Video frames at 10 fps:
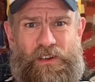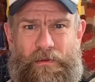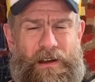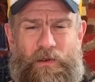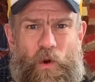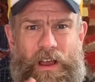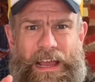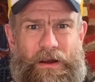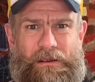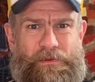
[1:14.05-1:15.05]
I might work
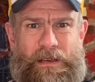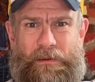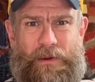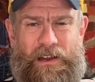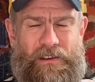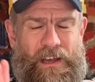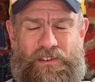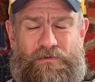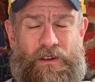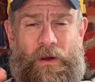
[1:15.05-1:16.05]
out how to make a button, I
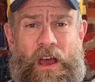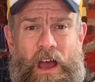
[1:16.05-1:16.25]
don't know.